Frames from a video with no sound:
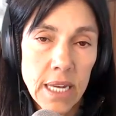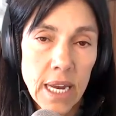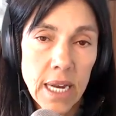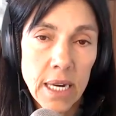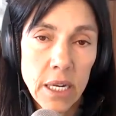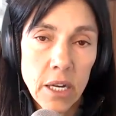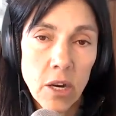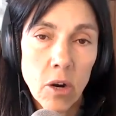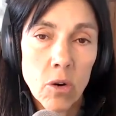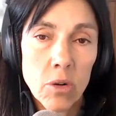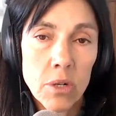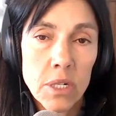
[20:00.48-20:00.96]

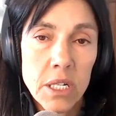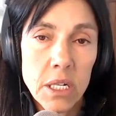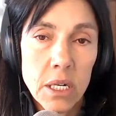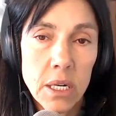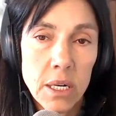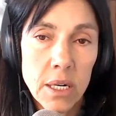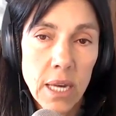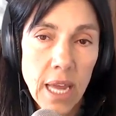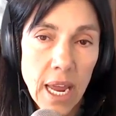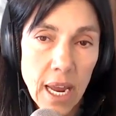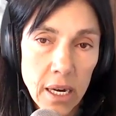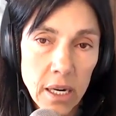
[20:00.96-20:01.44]

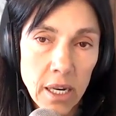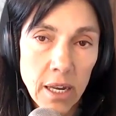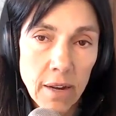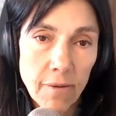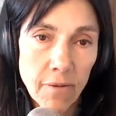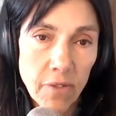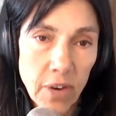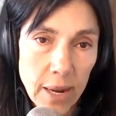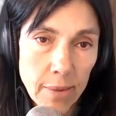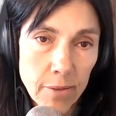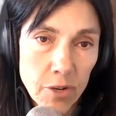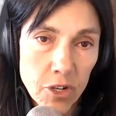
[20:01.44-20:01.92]
antioxidant,
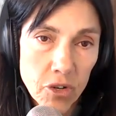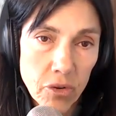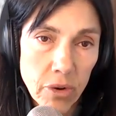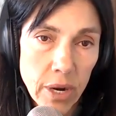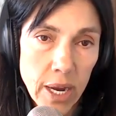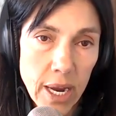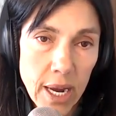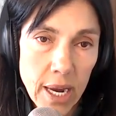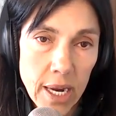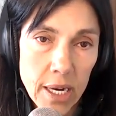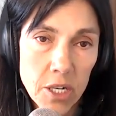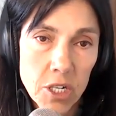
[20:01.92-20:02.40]

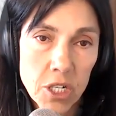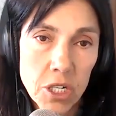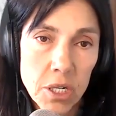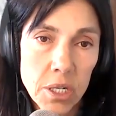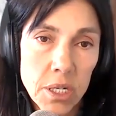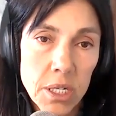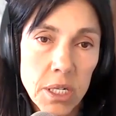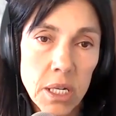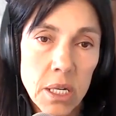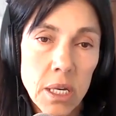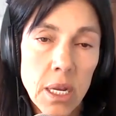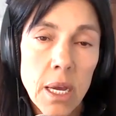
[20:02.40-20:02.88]
anti-inflammatory
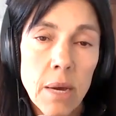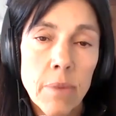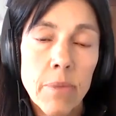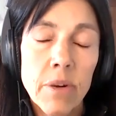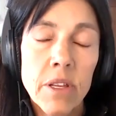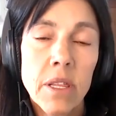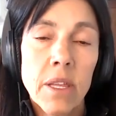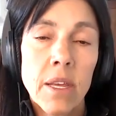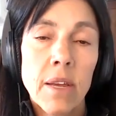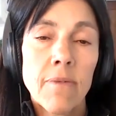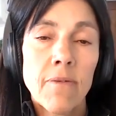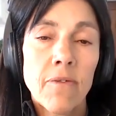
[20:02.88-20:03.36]
actions
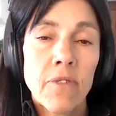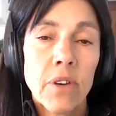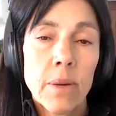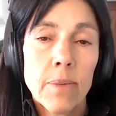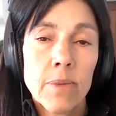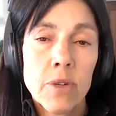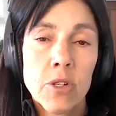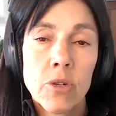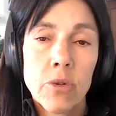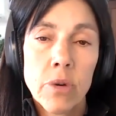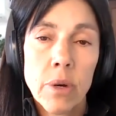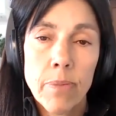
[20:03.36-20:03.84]
inhibit the
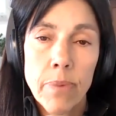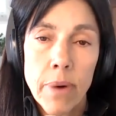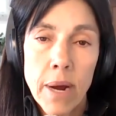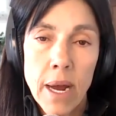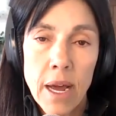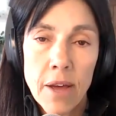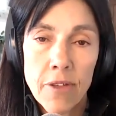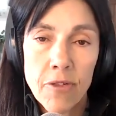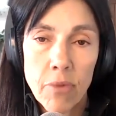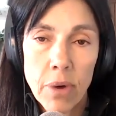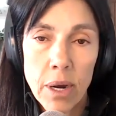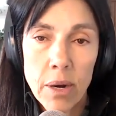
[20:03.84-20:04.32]
inflammatory
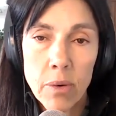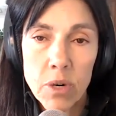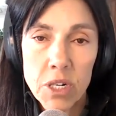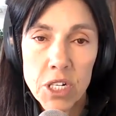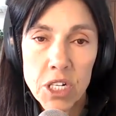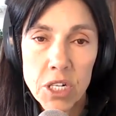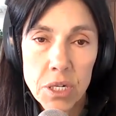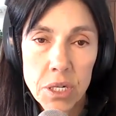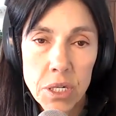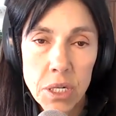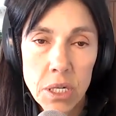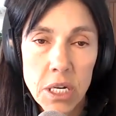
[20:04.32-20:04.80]
pathway,
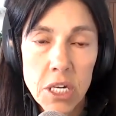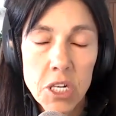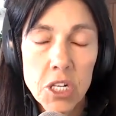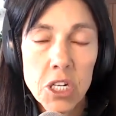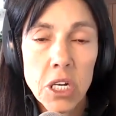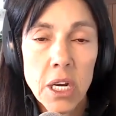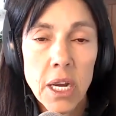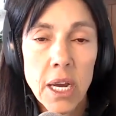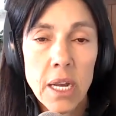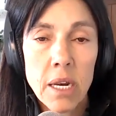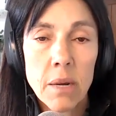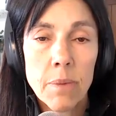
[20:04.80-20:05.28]
which is
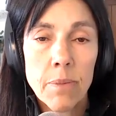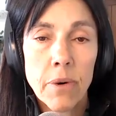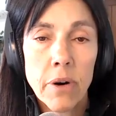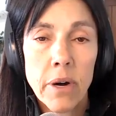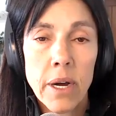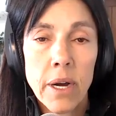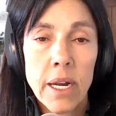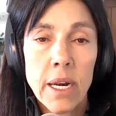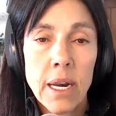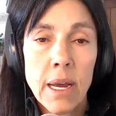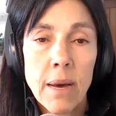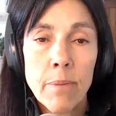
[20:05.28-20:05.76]
initiated
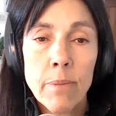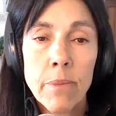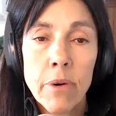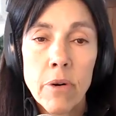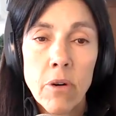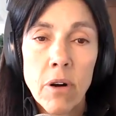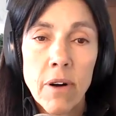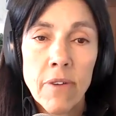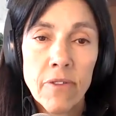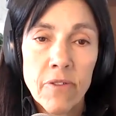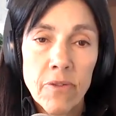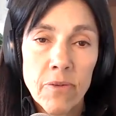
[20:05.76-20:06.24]
by a
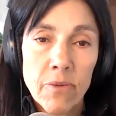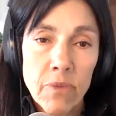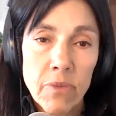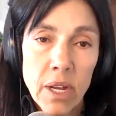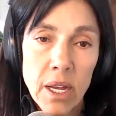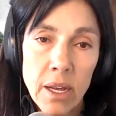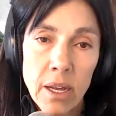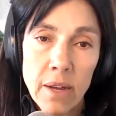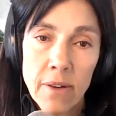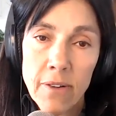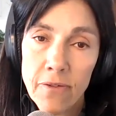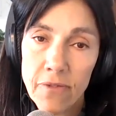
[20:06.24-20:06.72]
number of
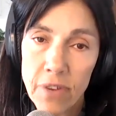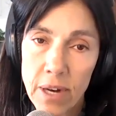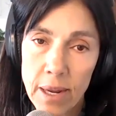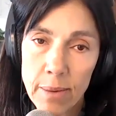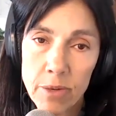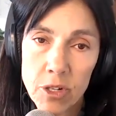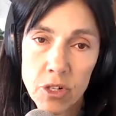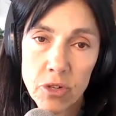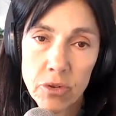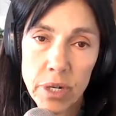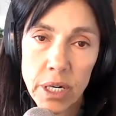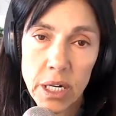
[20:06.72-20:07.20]

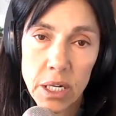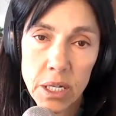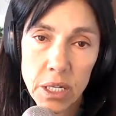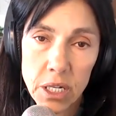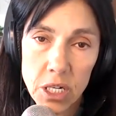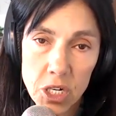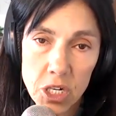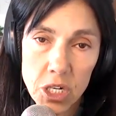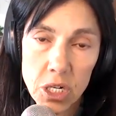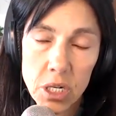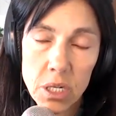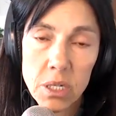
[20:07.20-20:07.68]
inflammatory
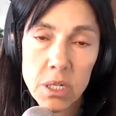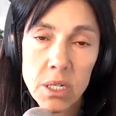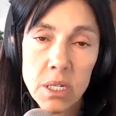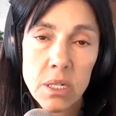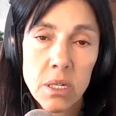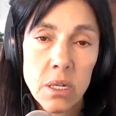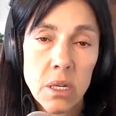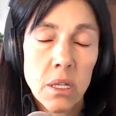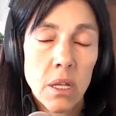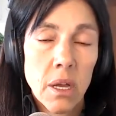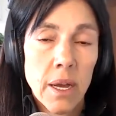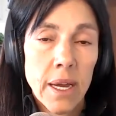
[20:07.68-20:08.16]

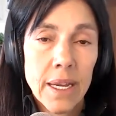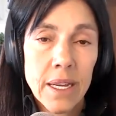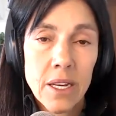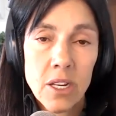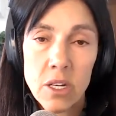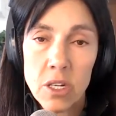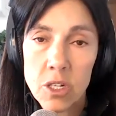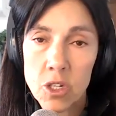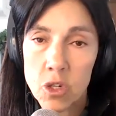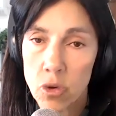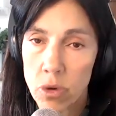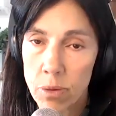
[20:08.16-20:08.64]
conditions
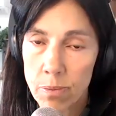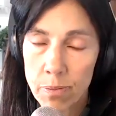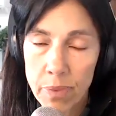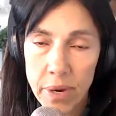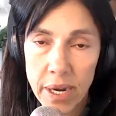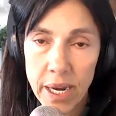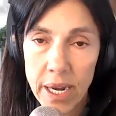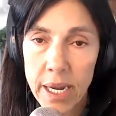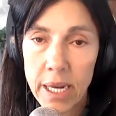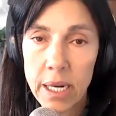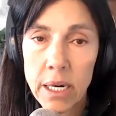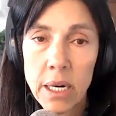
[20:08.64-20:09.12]
like joint
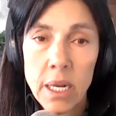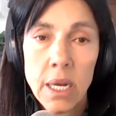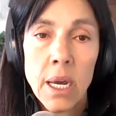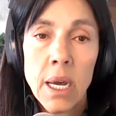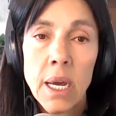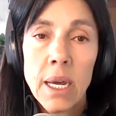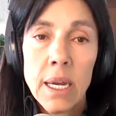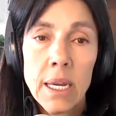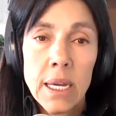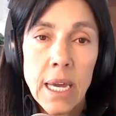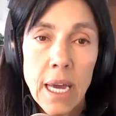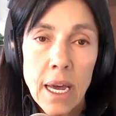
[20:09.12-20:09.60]
pain,
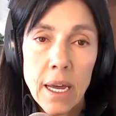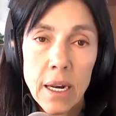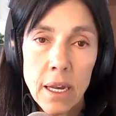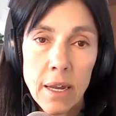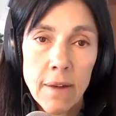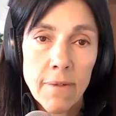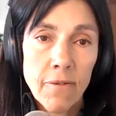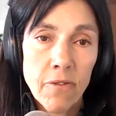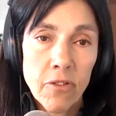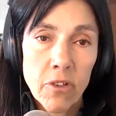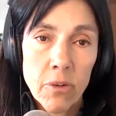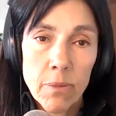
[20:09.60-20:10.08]
gut
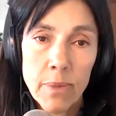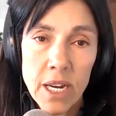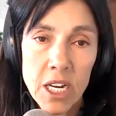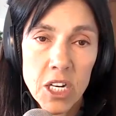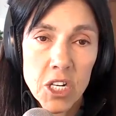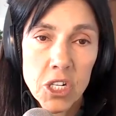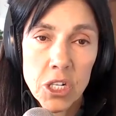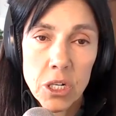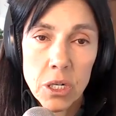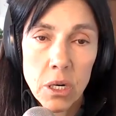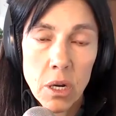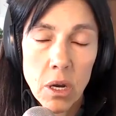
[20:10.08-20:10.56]

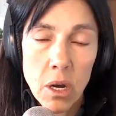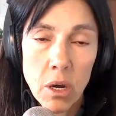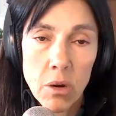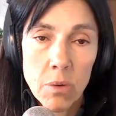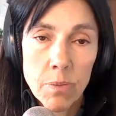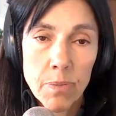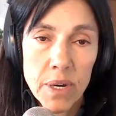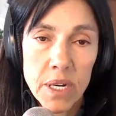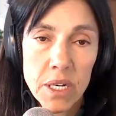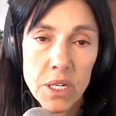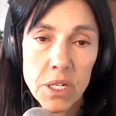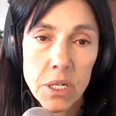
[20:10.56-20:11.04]
inflammation,
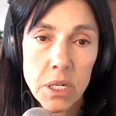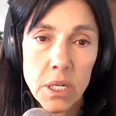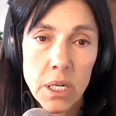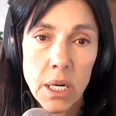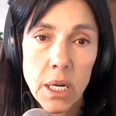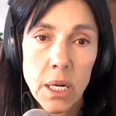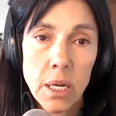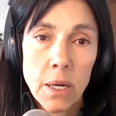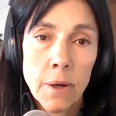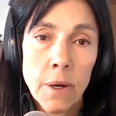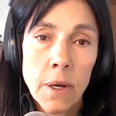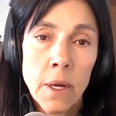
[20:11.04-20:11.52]

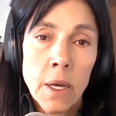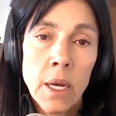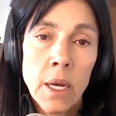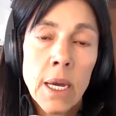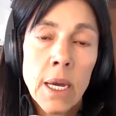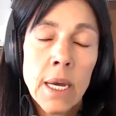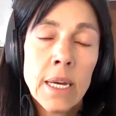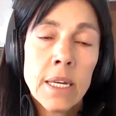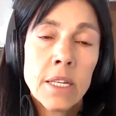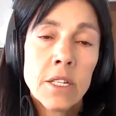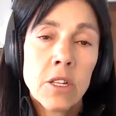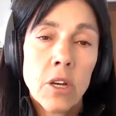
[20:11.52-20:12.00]
obesity.
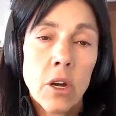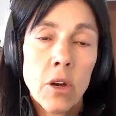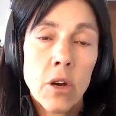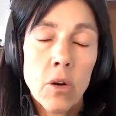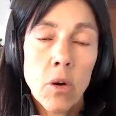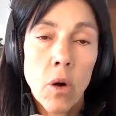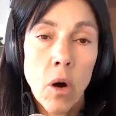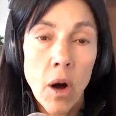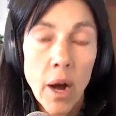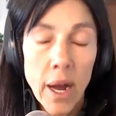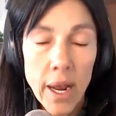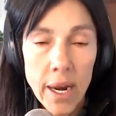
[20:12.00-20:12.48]

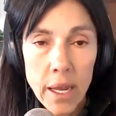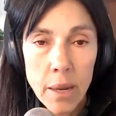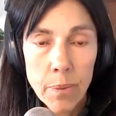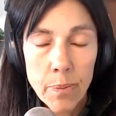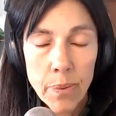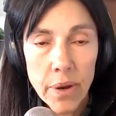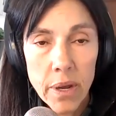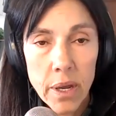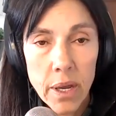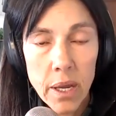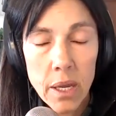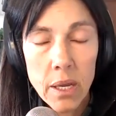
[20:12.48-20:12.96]
So
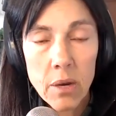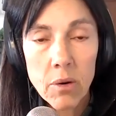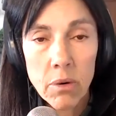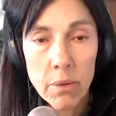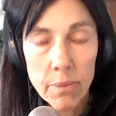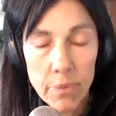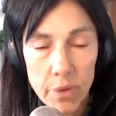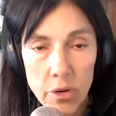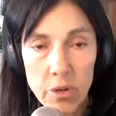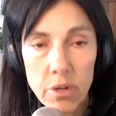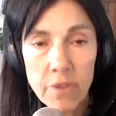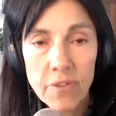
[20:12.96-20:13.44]
IDP, or
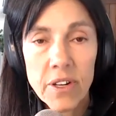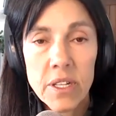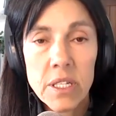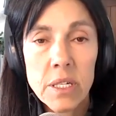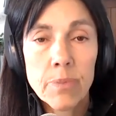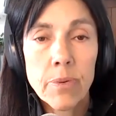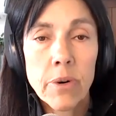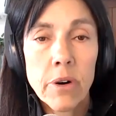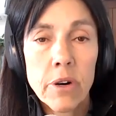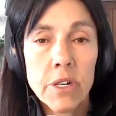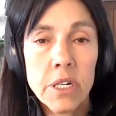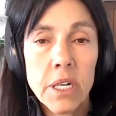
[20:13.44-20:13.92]
immune defense
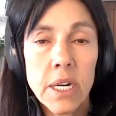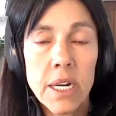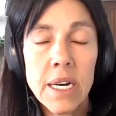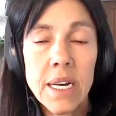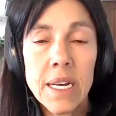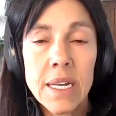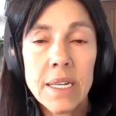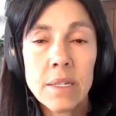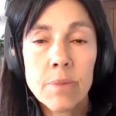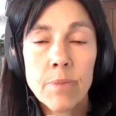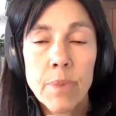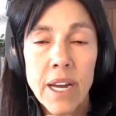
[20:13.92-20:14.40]
protein,
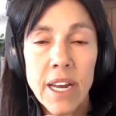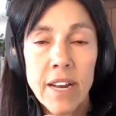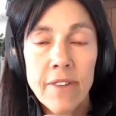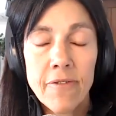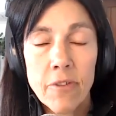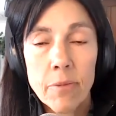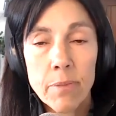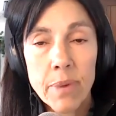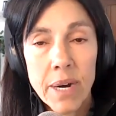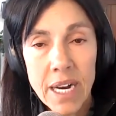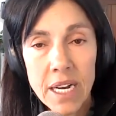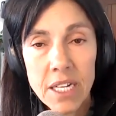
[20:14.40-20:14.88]
is made
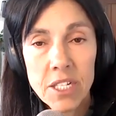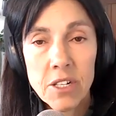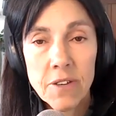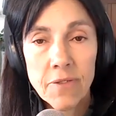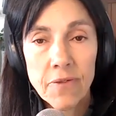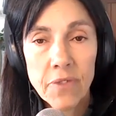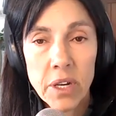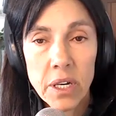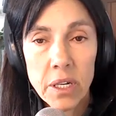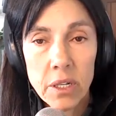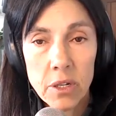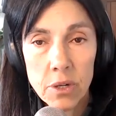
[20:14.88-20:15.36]
from
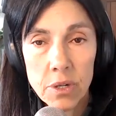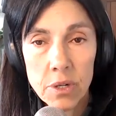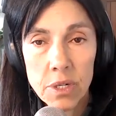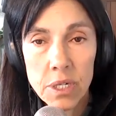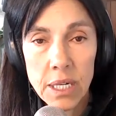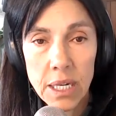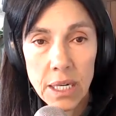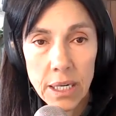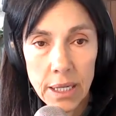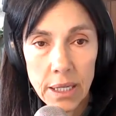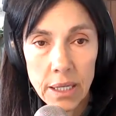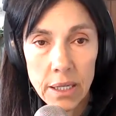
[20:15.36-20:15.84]
pasture-fed New
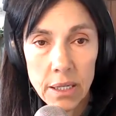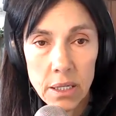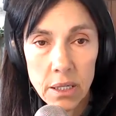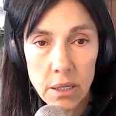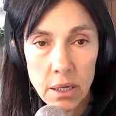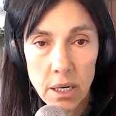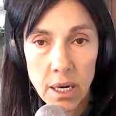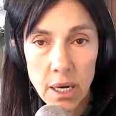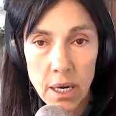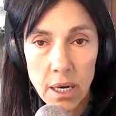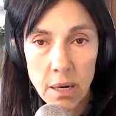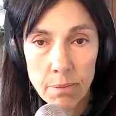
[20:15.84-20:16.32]
Zealand
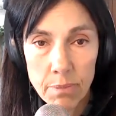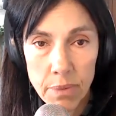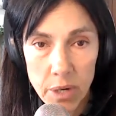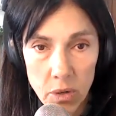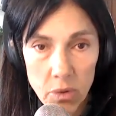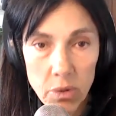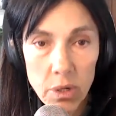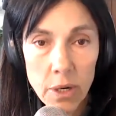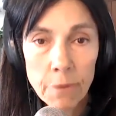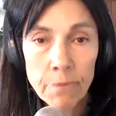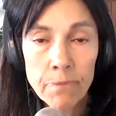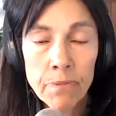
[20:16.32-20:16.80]

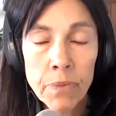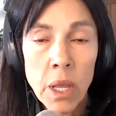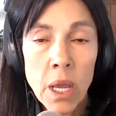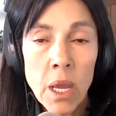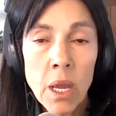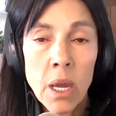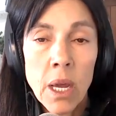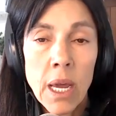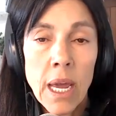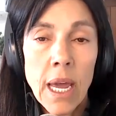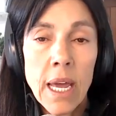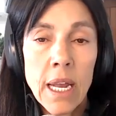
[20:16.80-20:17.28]
milk,
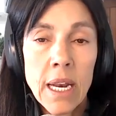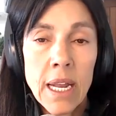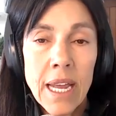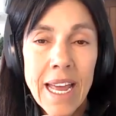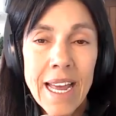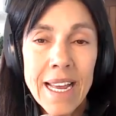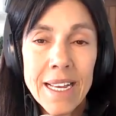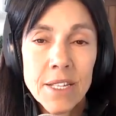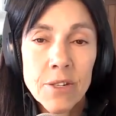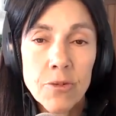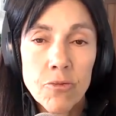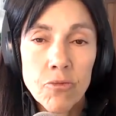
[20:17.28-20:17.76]
and it
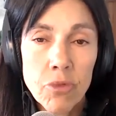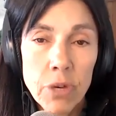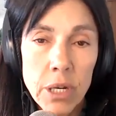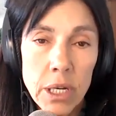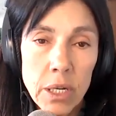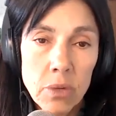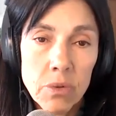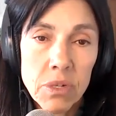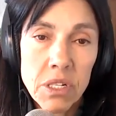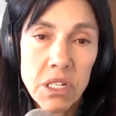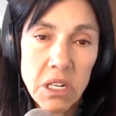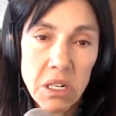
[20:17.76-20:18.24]
has
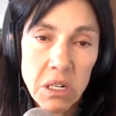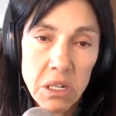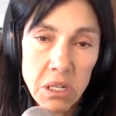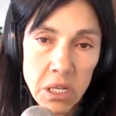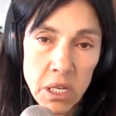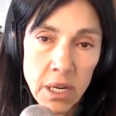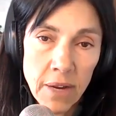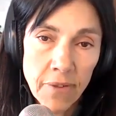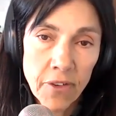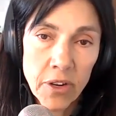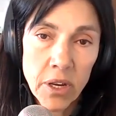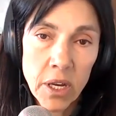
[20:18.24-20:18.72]
real
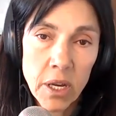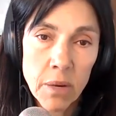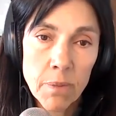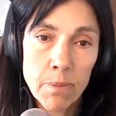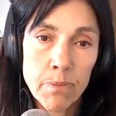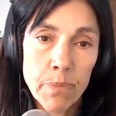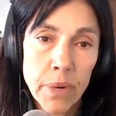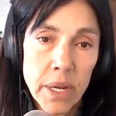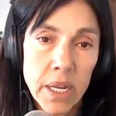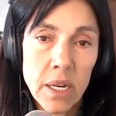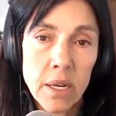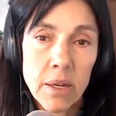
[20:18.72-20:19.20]

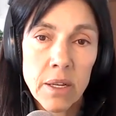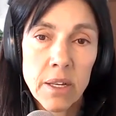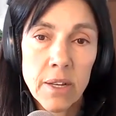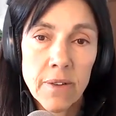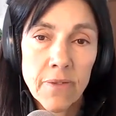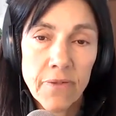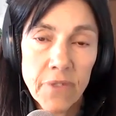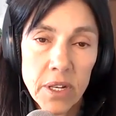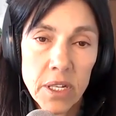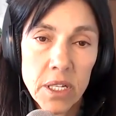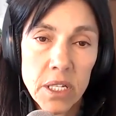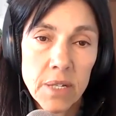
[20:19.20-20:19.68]
significant
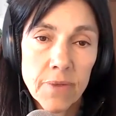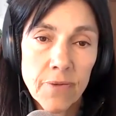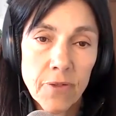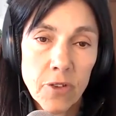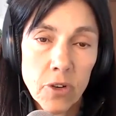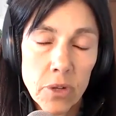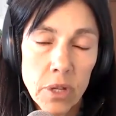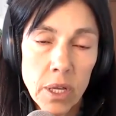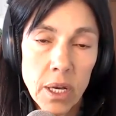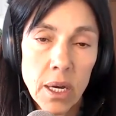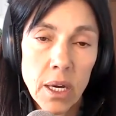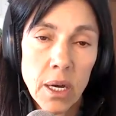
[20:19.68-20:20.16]
benefits
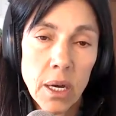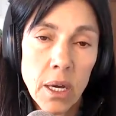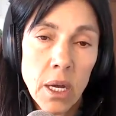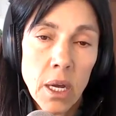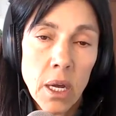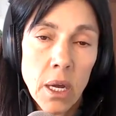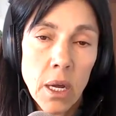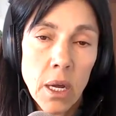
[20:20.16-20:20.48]
for the